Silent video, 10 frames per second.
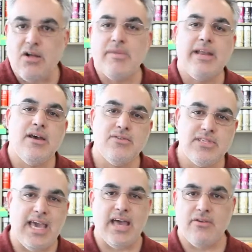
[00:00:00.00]
all my
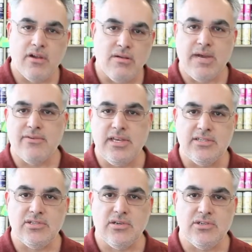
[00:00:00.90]
notes, gathering all my
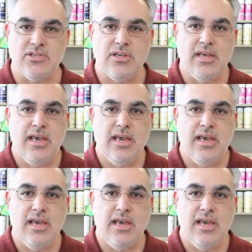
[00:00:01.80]
research,